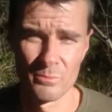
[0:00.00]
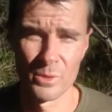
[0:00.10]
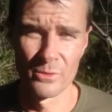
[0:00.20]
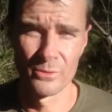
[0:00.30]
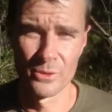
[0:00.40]

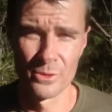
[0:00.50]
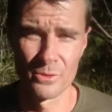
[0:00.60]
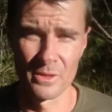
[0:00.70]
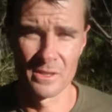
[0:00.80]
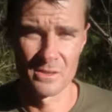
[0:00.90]
beautiful
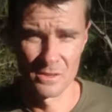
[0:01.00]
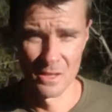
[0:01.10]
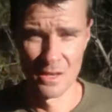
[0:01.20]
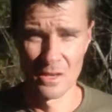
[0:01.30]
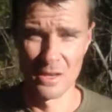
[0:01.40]
nutrients.
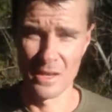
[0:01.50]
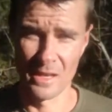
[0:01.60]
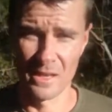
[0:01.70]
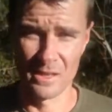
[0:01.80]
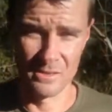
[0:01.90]

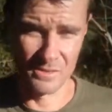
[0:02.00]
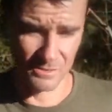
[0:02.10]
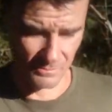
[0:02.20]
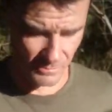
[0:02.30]
And